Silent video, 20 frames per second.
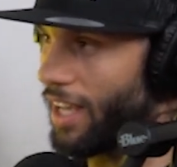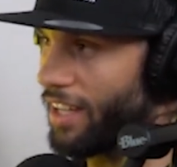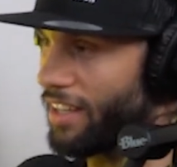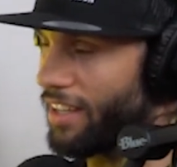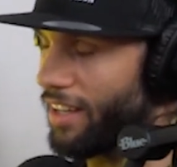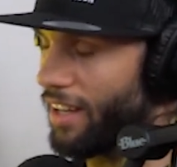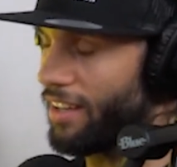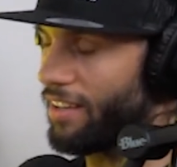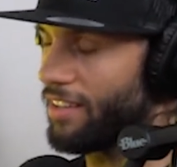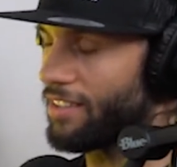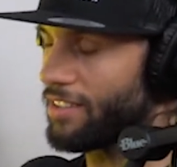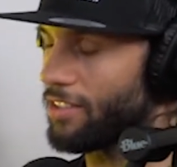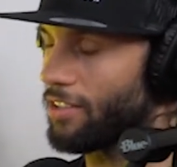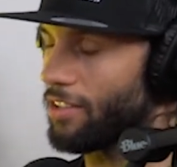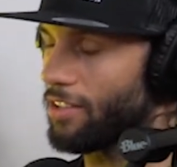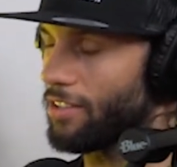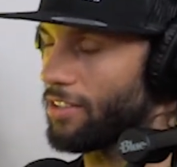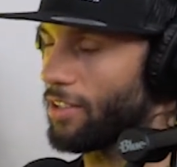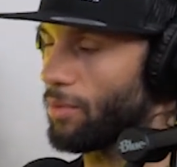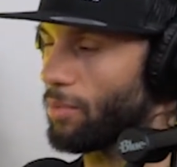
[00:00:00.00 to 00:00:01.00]
Yeah, it
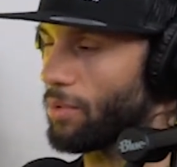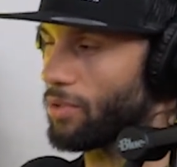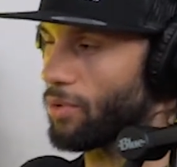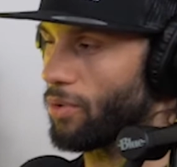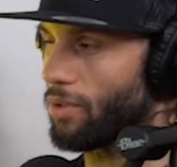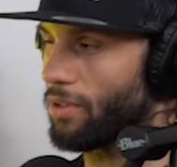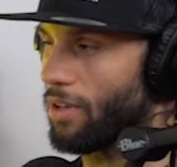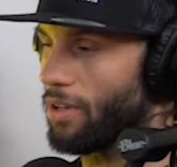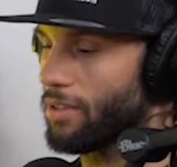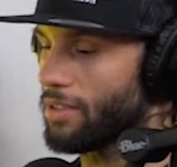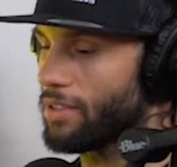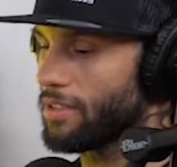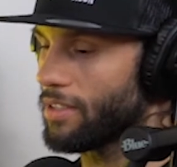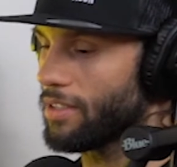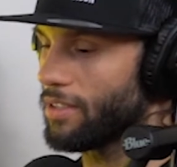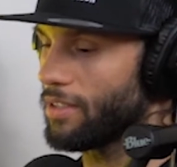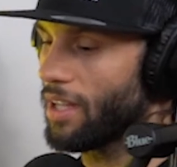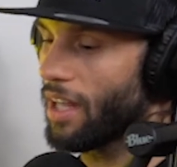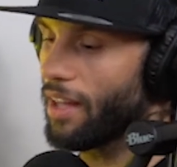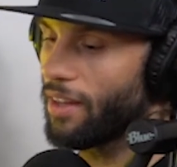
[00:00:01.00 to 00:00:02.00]
was super short notice,
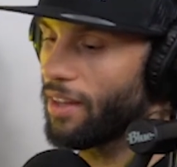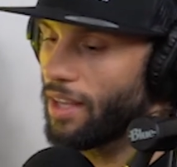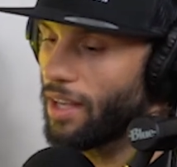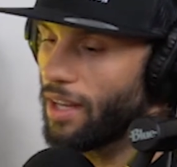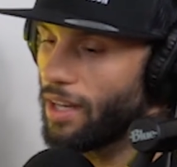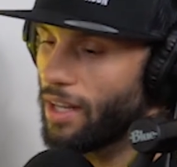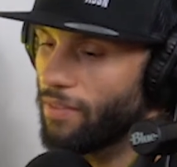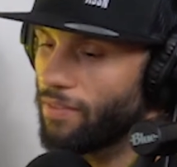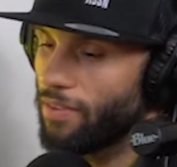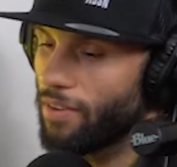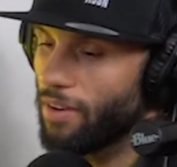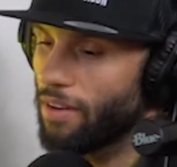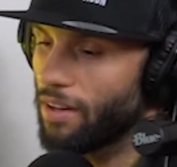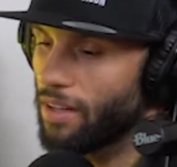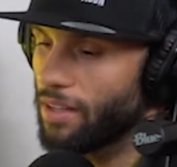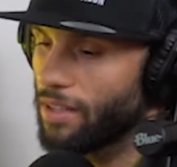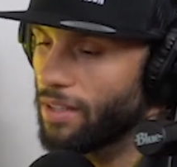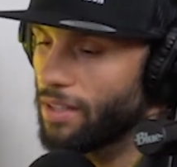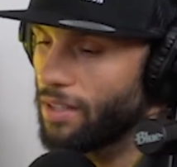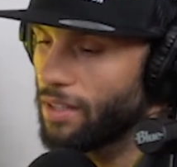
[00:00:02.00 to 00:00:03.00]
too. And then he
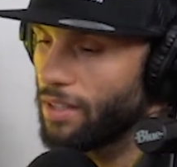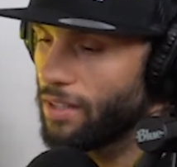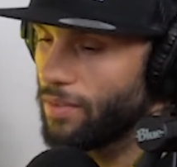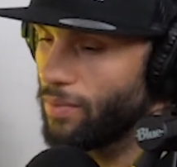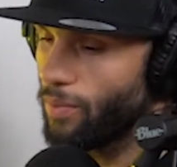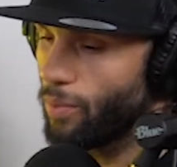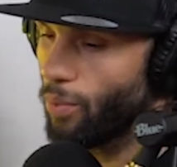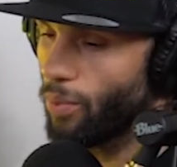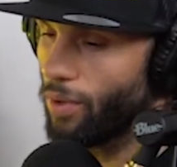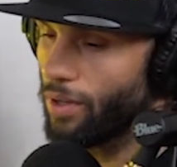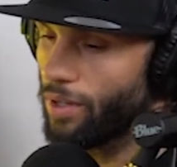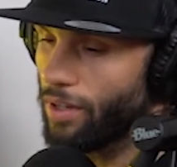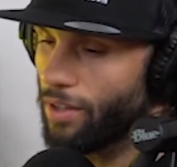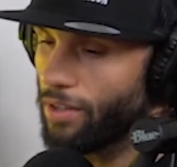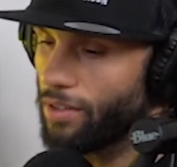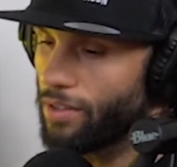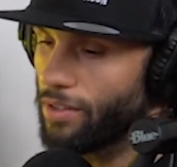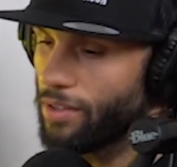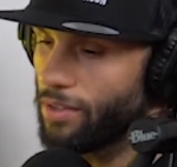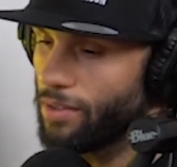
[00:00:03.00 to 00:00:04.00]
fought one
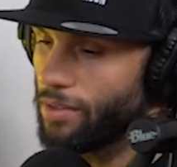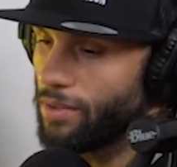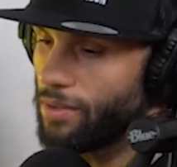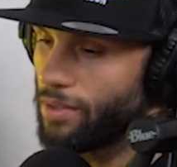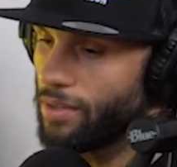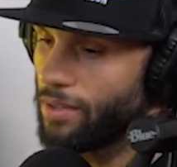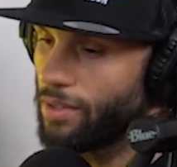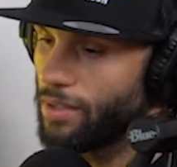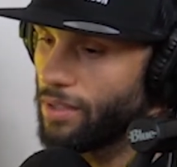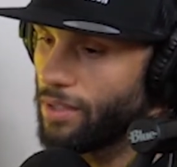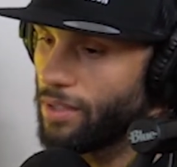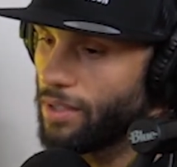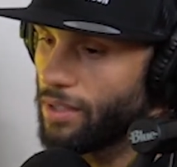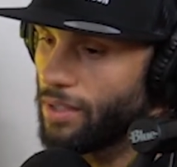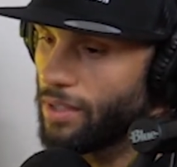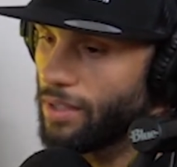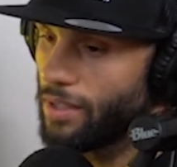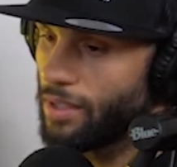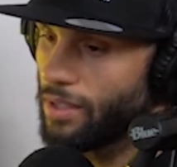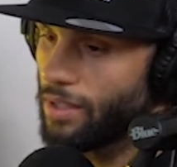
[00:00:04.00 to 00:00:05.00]
other dude.
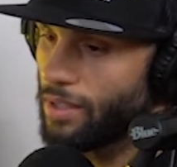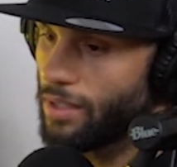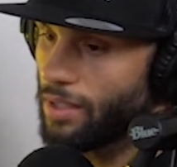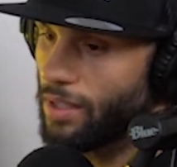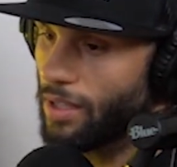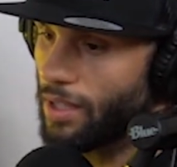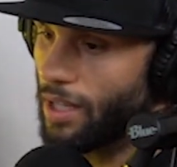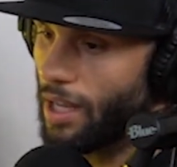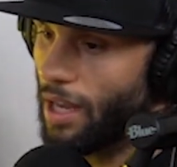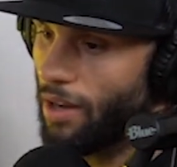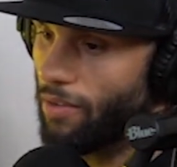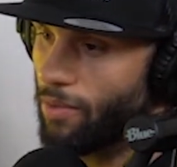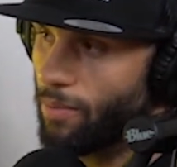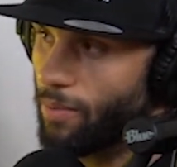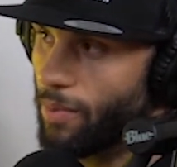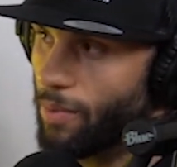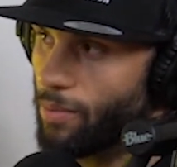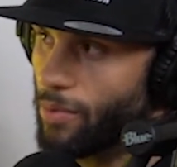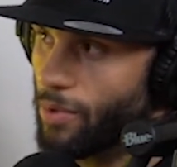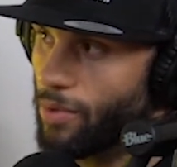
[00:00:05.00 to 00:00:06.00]
I can't
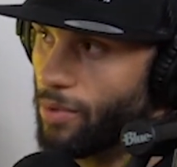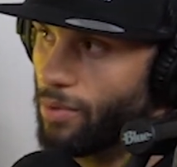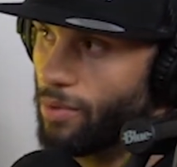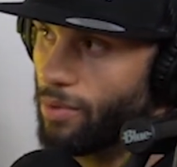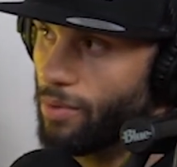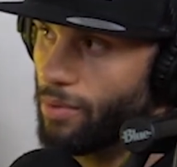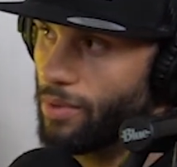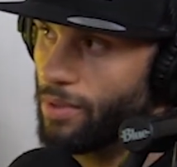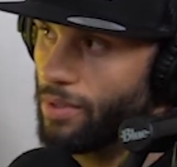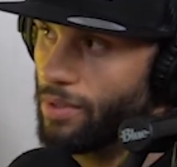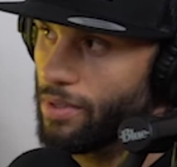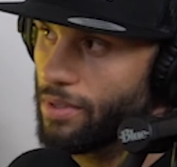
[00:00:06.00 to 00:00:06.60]
remember who.